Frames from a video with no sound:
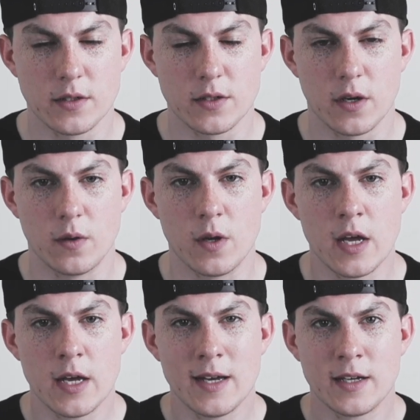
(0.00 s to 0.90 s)
And so
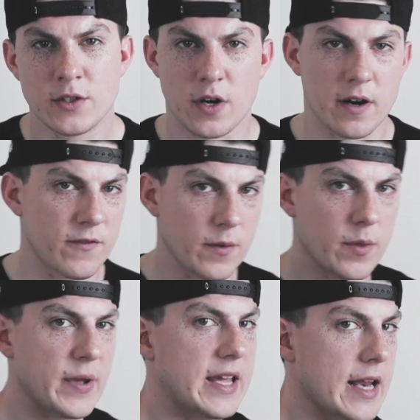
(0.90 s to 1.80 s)
starting from
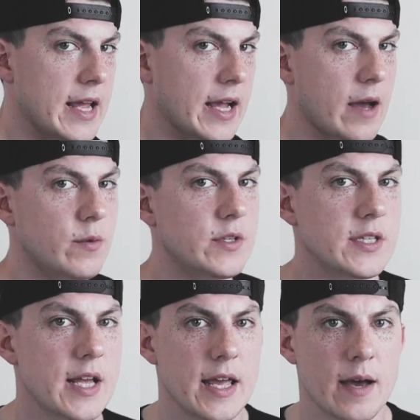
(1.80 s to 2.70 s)
the beginning, I would
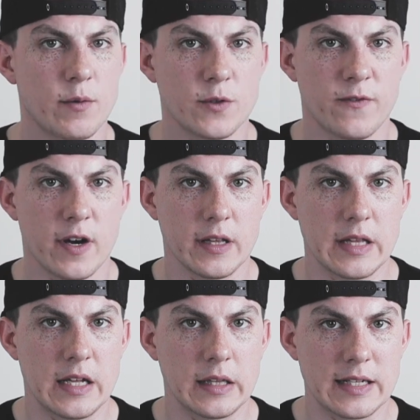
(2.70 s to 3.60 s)
say I was very
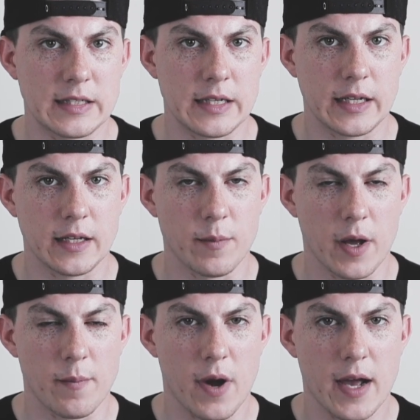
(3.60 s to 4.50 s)
legalistic in
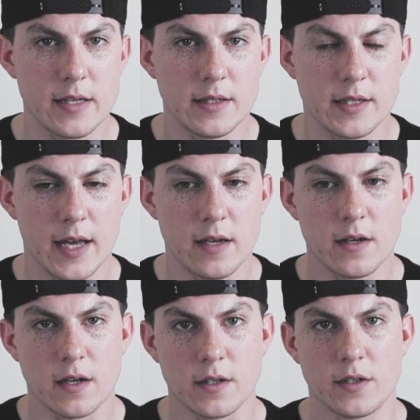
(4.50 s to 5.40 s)
my mindset,
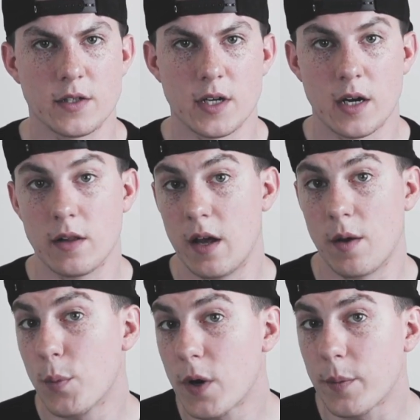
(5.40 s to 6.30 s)
not necessarily
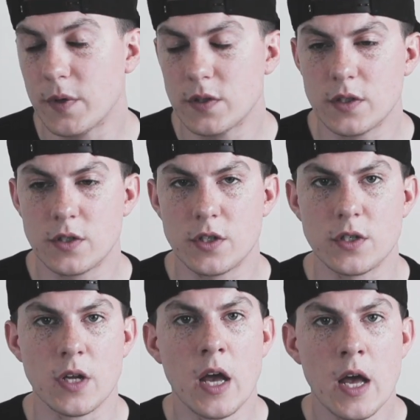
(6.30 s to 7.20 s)
on purpose. It's
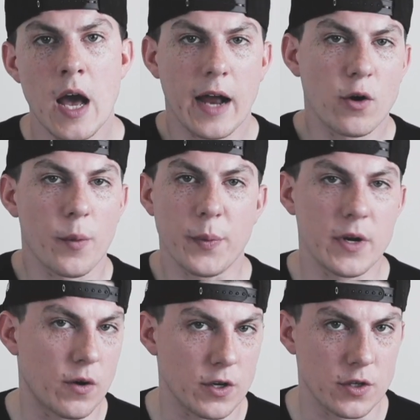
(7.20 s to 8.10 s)
just I grew up in
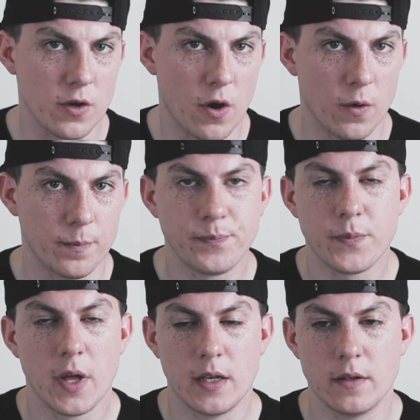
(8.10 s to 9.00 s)
a Christian home,
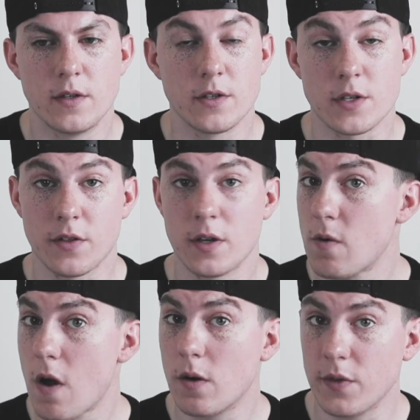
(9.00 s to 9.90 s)
and there's nothing
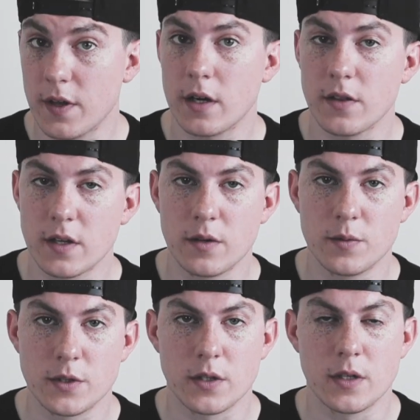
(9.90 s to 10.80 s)
wrong with that. I think it
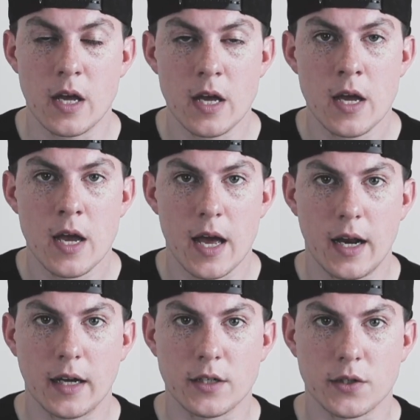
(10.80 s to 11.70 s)
was an
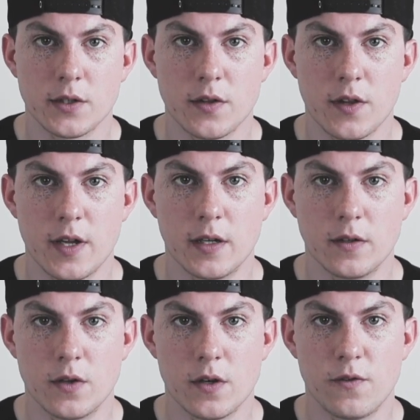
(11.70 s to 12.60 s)
excellent thing
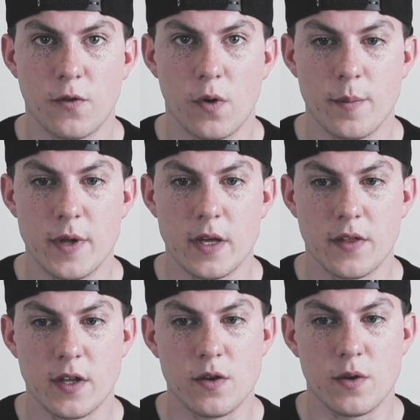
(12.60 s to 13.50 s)
and good for me. I
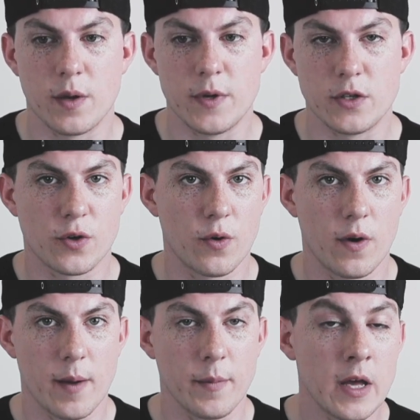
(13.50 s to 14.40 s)
think you can be
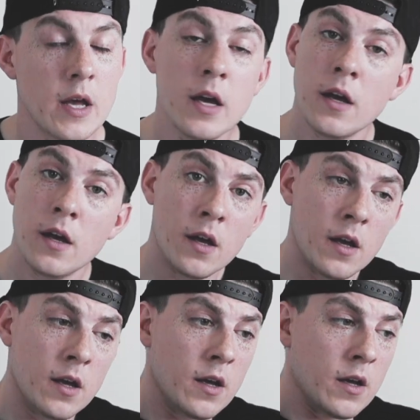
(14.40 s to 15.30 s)
screwed up
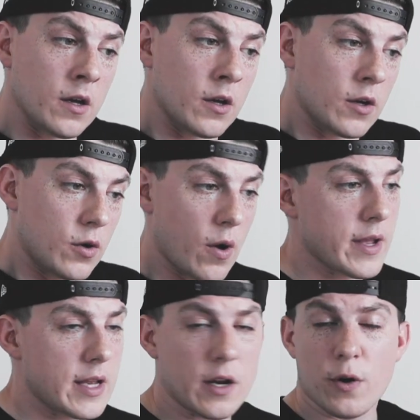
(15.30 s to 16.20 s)

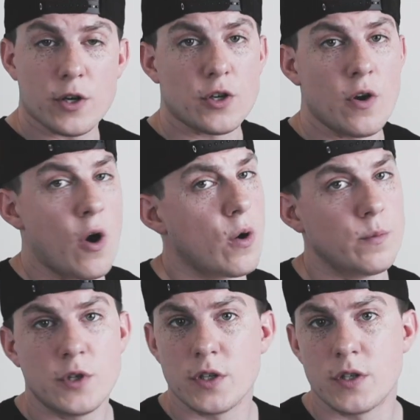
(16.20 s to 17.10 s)
growing in a Christian
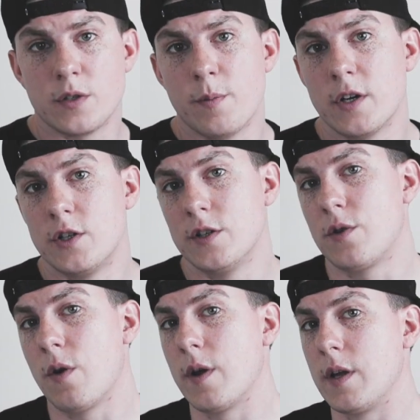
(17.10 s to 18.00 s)
home just as much as
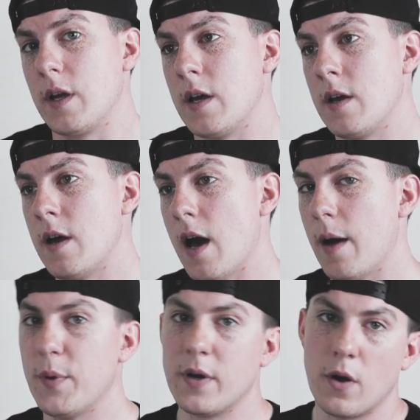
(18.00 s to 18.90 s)
growing
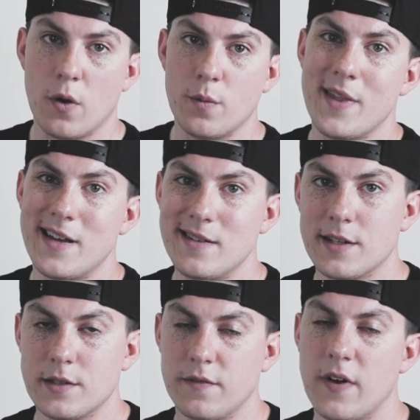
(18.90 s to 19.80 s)
up in a home that
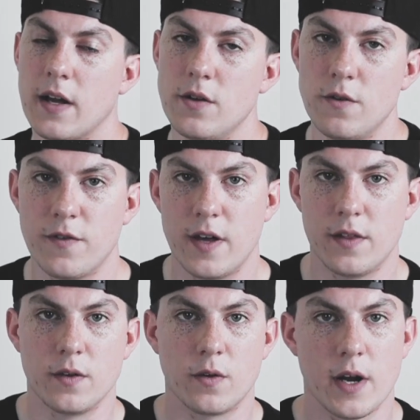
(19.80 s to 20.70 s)
doesn't value
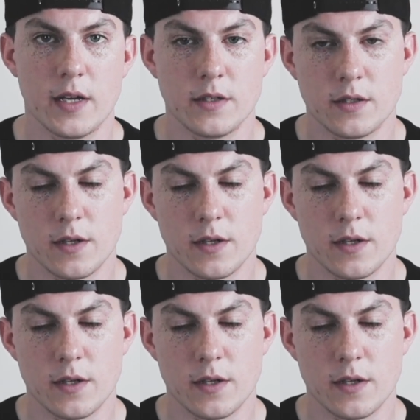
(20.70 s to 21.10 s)
faith in Christ.